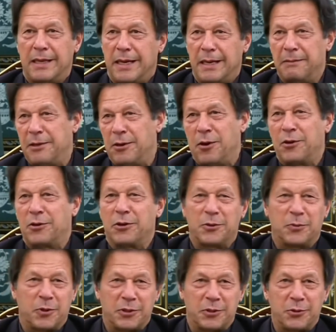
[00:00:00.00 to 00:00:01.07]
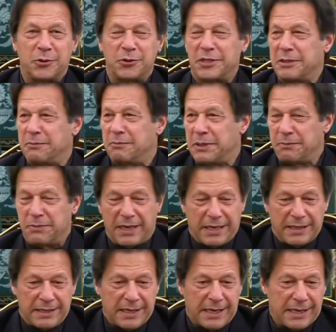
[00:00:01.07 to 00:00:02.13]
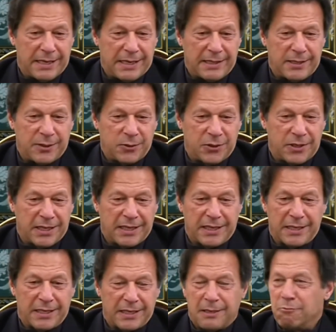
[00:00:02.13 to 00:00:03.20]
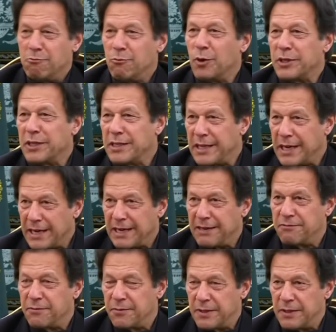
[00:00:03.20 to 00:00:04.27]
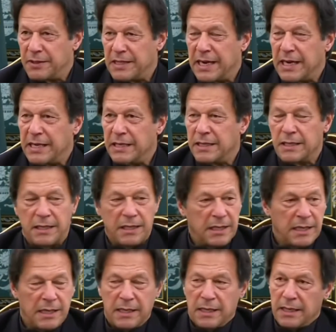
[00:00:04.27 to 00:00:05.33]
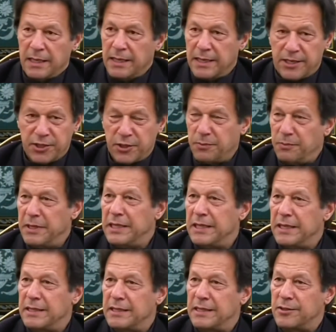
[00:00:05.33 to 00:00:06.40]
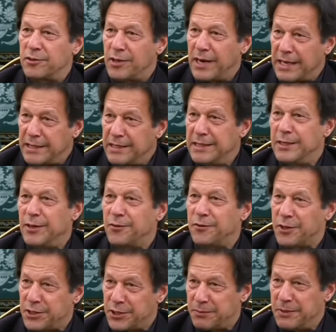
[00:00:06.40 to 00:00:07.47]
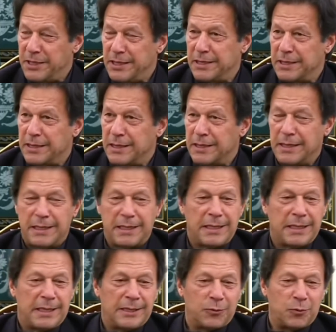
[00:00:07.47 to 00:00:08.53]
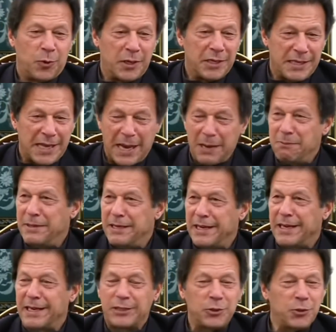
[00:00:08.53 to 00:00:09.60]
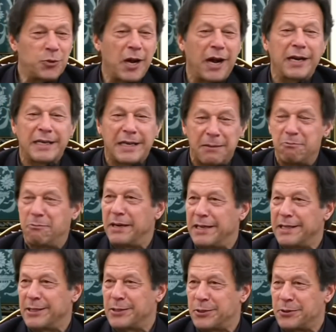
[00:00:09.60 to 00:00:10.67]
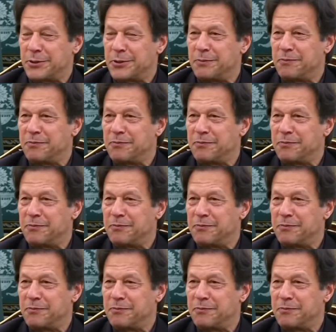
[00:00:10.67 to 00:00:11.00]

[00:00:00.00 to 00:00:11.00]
I mean, Hong Kong, 2 or 3 people, I don't think more than that have died. In Kashmir, the tragedy of Kashmir, what is happening, and you can't compare the two.